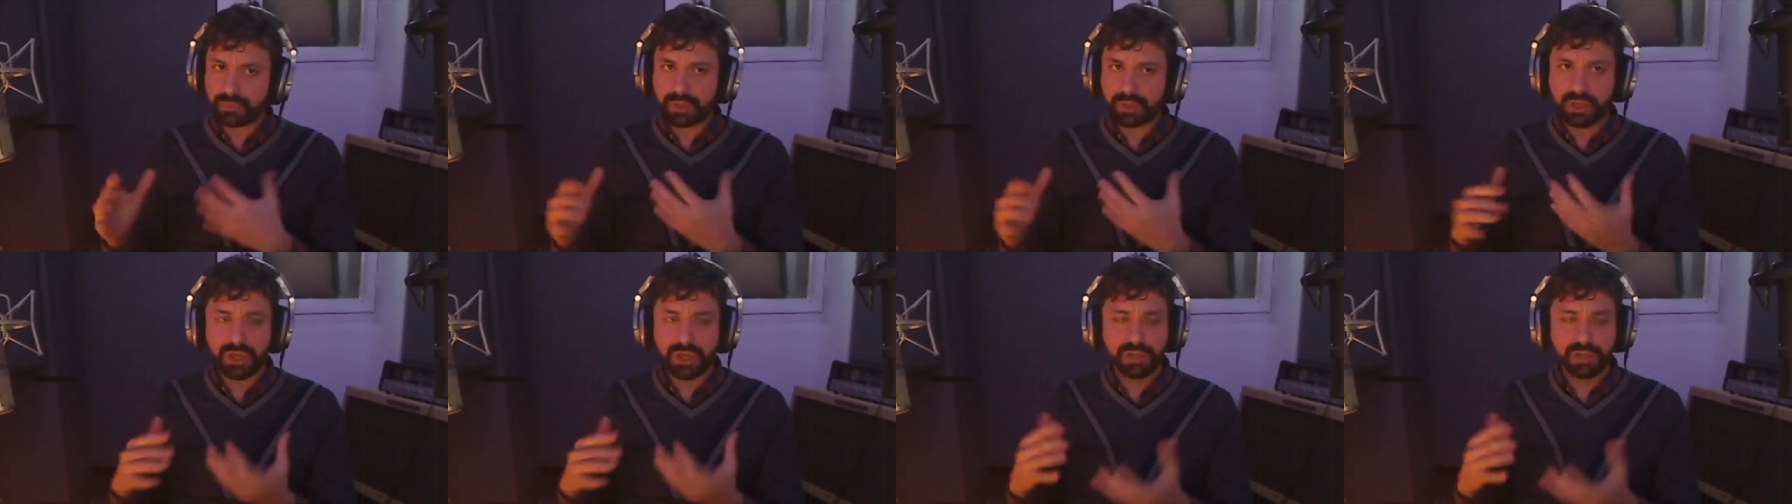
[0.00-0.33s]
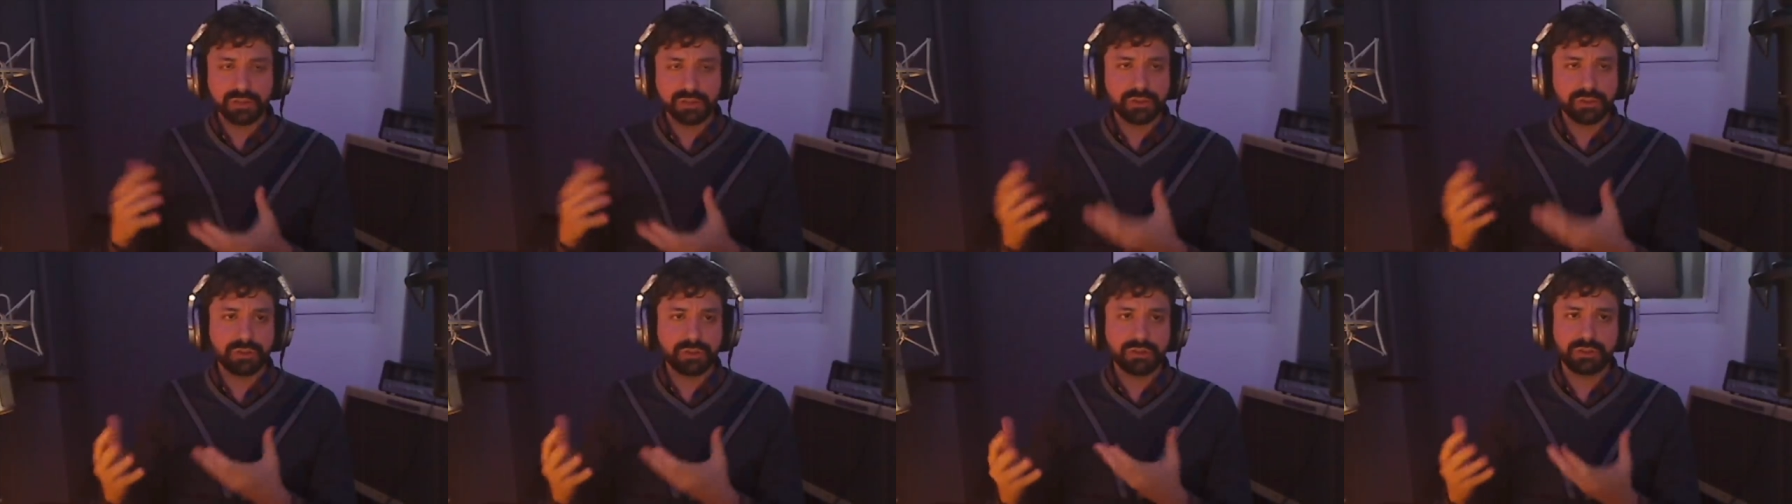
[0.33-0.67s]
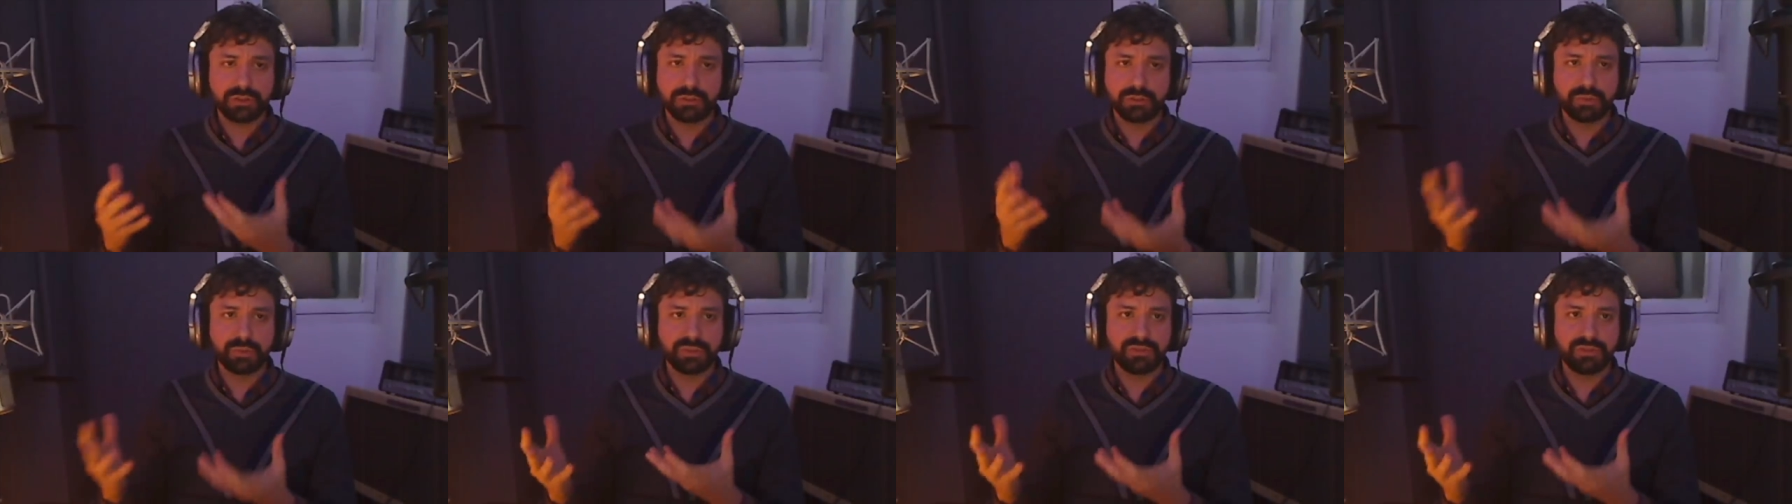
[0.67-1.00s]
A
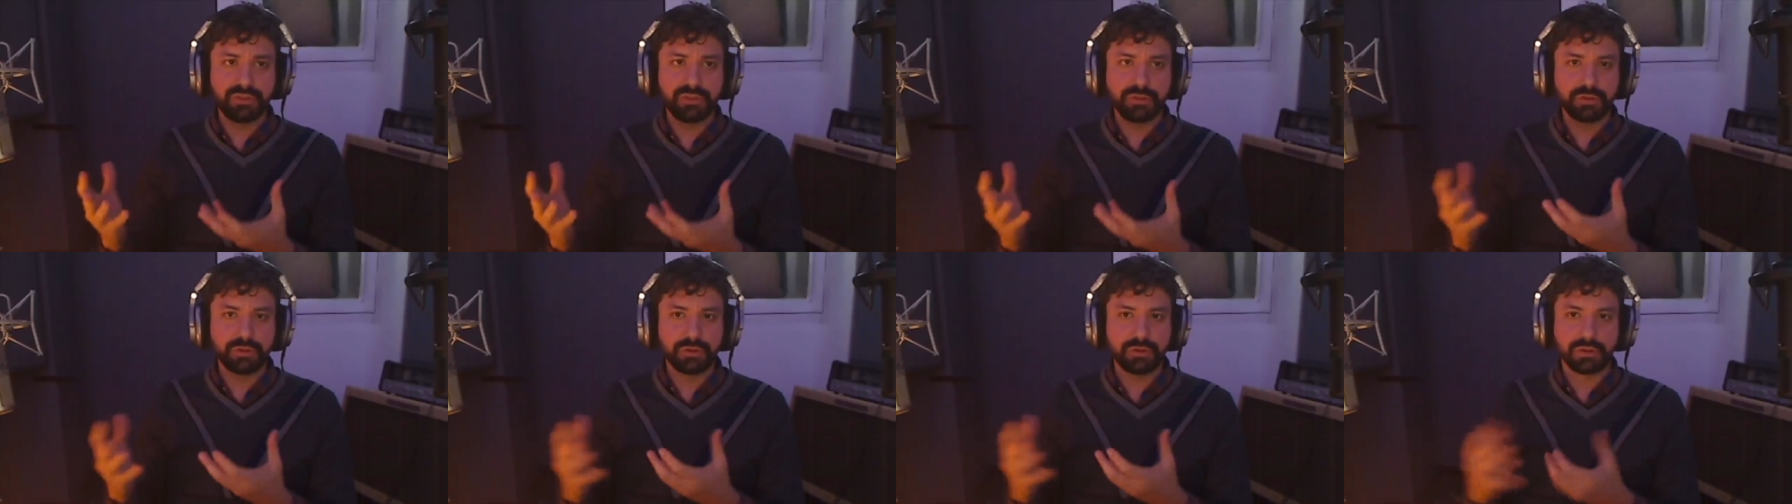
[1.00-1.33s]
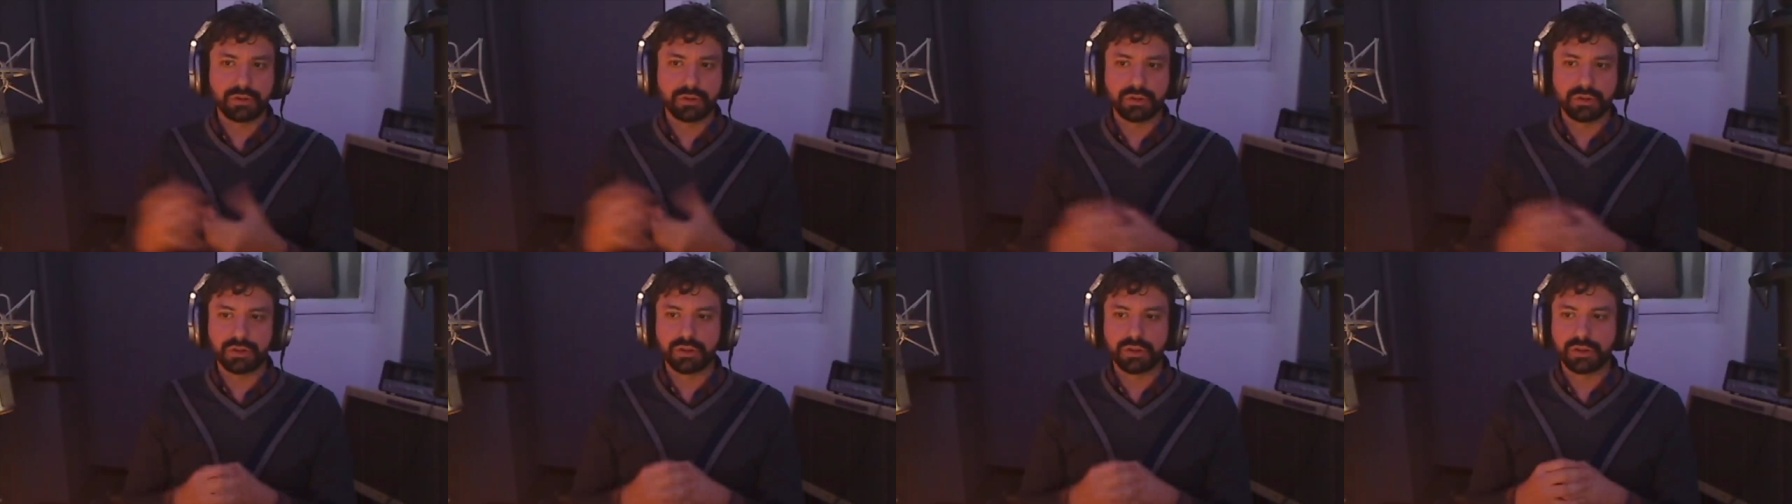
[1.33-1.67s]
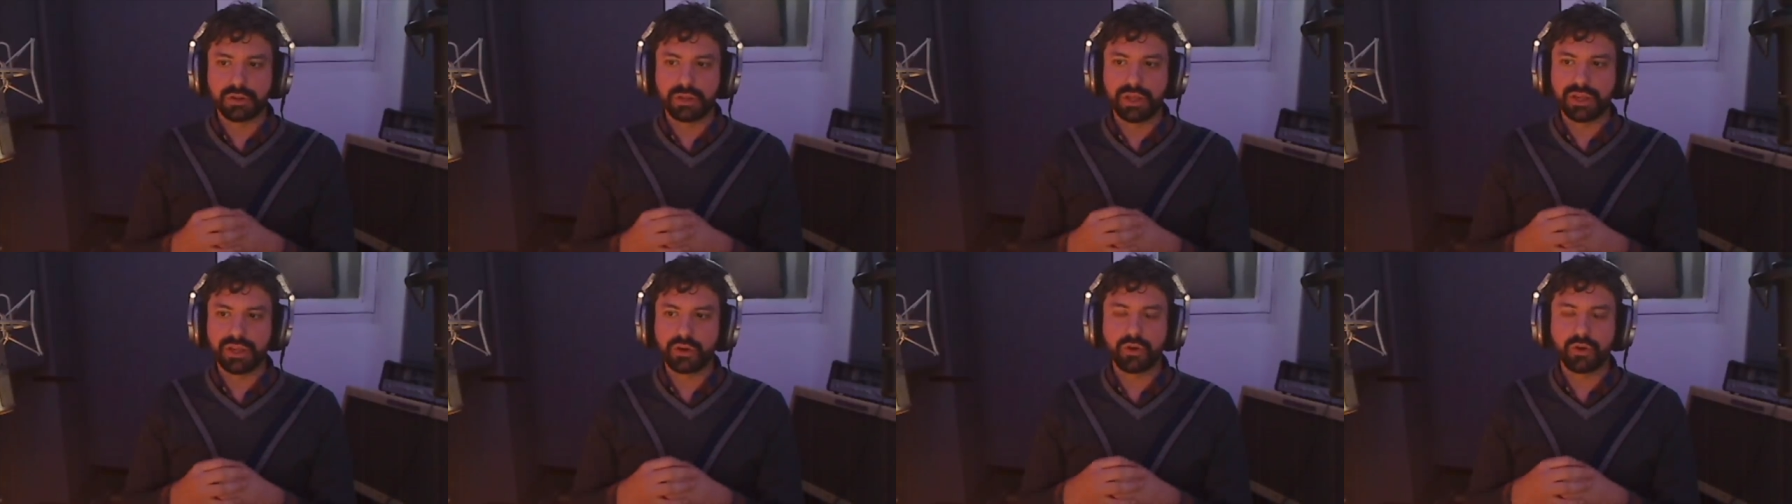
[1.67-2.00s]
certain particular uh,
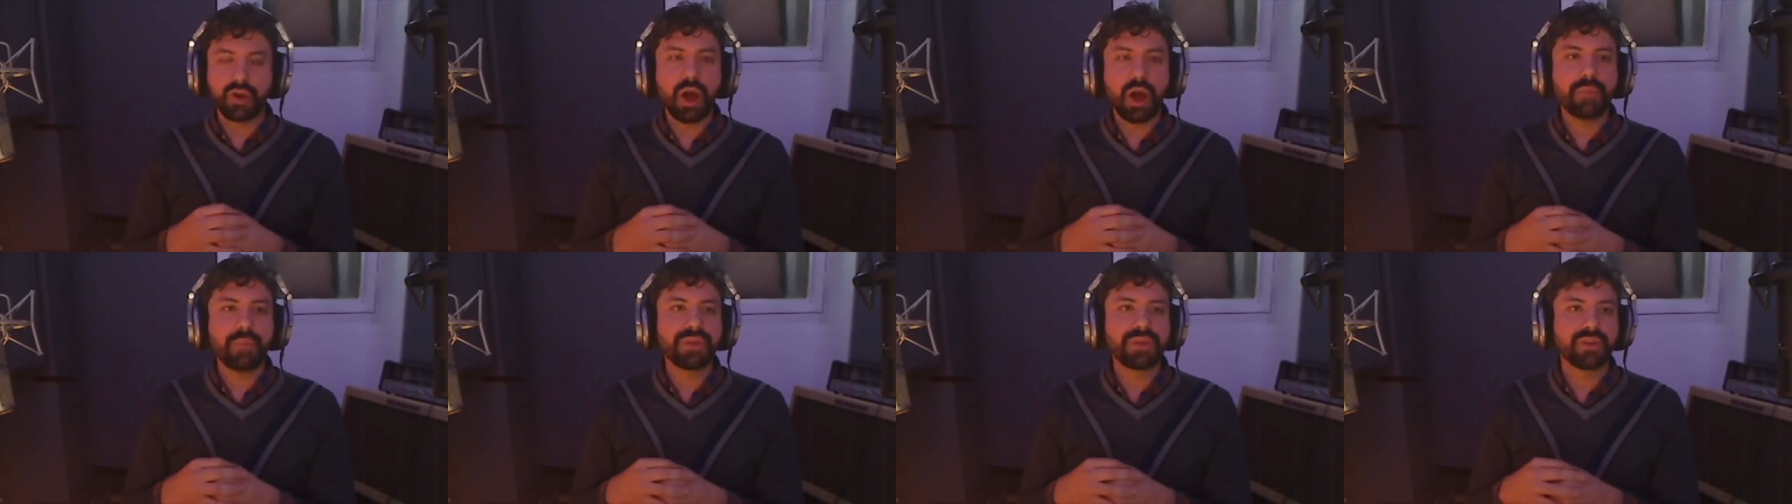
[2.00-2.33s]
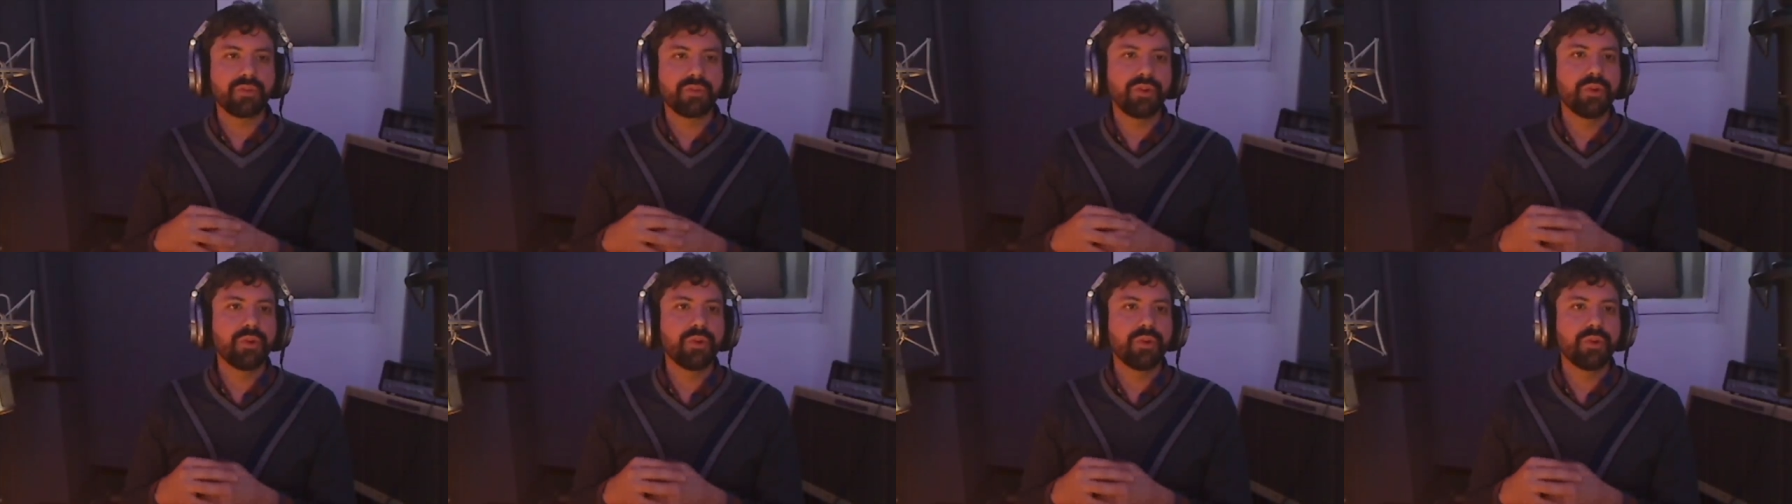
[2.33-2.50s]
economic